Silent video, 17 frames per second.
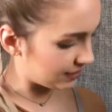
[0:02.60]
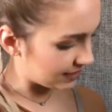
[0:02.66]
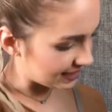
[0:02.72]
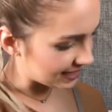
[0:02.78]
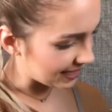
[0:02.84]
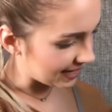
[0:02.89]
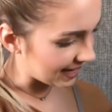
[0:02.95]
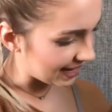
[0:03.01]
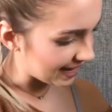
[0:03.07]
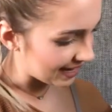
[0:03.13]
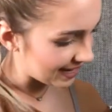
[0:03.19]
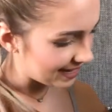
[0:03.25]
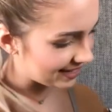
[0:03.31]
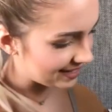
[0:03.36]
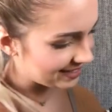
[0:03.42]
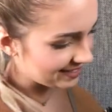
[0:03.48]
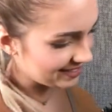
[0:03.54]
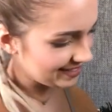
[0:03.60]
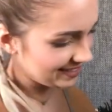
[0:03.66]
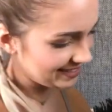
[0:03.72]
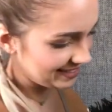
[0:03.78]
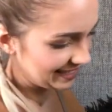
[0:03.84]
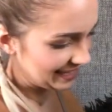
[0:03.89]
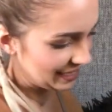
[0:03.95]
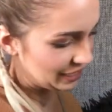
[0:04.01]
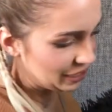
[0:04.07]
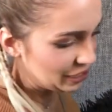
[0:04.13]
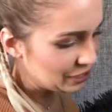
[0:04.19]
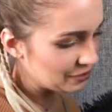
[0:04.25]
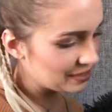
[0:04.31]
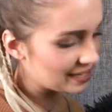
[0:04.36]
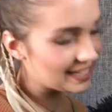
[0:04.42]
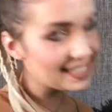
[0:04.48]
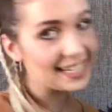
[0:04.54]
want to say hi?
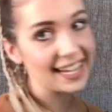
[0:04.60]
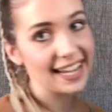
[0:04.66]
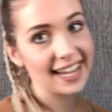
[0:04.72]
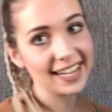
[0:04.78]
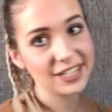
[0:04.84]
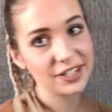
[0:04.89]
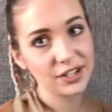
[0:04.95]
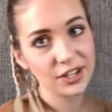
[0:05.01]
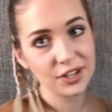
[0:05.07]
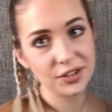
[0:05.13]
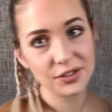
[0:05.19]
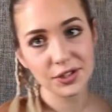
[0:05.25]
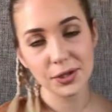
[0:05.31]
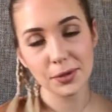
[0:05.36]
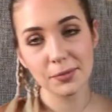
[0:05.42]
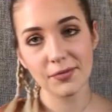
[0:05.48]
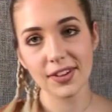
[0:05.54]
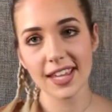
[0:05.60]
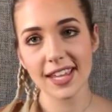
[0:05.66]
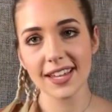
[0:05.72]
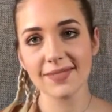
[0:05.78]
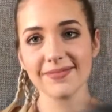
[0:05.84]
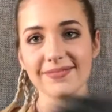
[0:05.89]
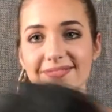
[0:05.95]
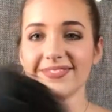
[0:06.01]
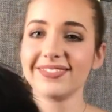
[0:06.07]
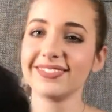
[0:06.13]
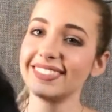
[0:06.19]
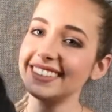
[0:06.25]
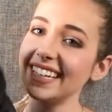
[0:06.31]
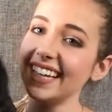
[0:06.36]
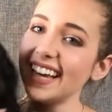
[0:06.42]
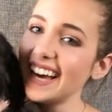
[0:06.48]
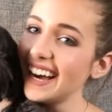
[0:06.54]
You want to say hi to the YouTube fam?
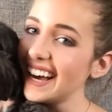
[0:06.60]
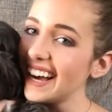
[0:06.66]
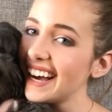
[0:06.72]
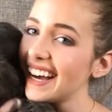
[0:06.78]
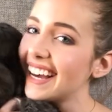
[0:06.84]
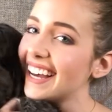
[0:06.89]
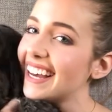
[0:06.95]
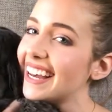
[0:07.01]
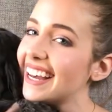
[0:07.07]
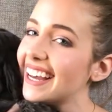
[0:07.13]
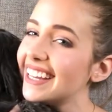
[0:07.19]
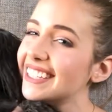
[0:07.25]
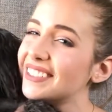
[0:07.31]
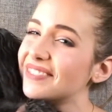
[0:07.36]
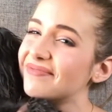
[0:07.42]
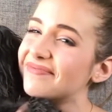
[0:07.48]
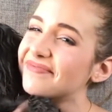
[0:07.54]
Say hi!